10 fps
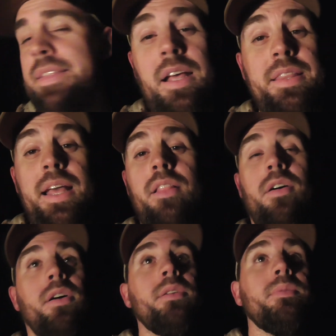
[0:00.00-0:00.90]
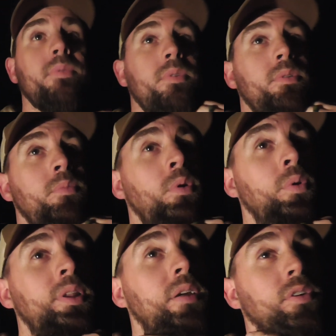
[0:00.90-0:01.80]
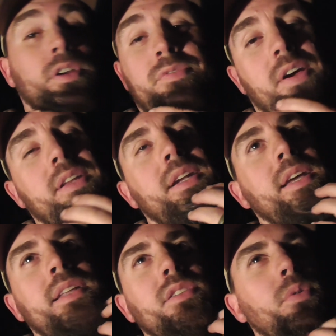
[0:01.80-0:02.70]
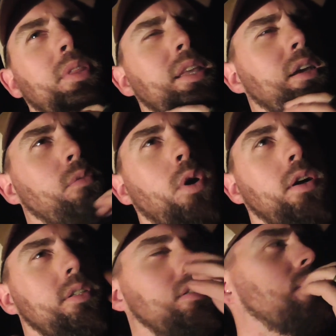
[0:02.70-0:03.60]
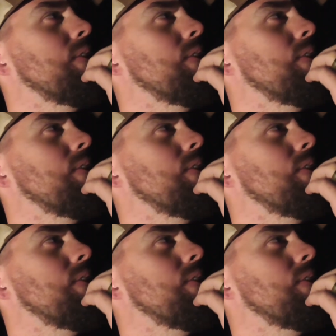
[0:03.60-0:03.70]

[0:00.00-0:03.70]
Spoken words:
Not that long, and we never could find it again, so we think it walked into the